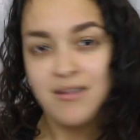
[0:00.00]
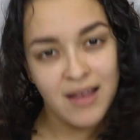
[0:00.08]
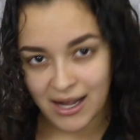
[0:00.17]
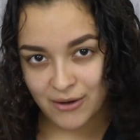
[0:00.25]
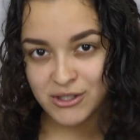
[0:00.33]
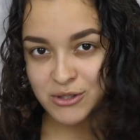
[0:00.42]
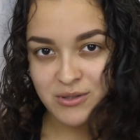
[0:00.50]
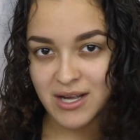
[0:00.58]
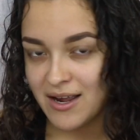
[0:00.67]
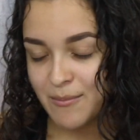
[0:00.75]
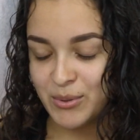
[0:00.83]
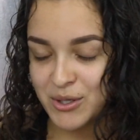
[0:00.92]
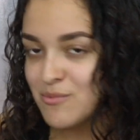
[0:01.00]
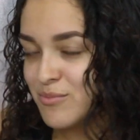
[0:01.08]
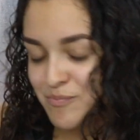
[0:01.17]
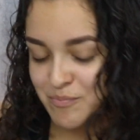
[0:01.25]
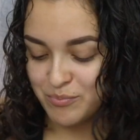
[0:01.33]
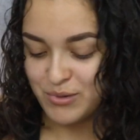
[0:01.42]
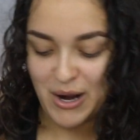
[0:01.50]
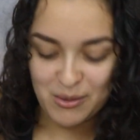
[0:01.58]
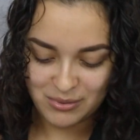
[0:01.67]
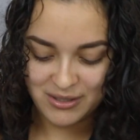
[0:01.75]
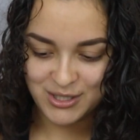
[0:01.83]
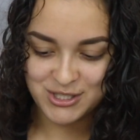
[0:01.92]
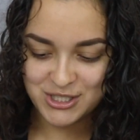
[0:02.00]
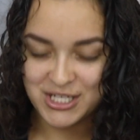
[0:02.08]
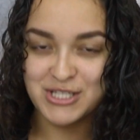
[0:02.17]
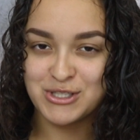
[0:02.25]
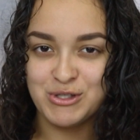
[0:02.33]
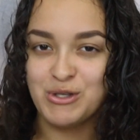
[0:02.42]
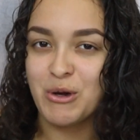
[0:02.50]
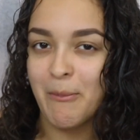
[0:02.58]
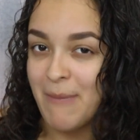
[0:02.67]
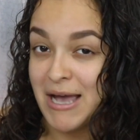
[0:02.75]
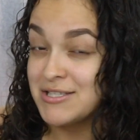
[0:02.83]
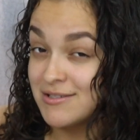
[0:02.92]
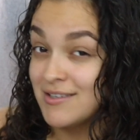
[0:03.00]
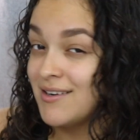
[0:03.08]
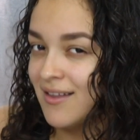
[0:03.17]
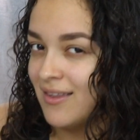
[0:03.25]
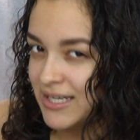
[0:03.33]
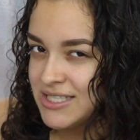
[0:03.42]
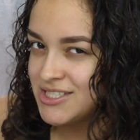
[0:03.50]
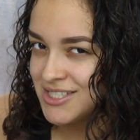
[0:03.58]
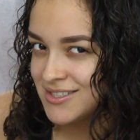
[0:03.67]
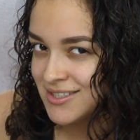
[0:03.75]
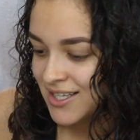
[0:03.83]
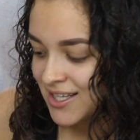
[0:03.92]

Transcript: How can you not put a brow brush into your master collection?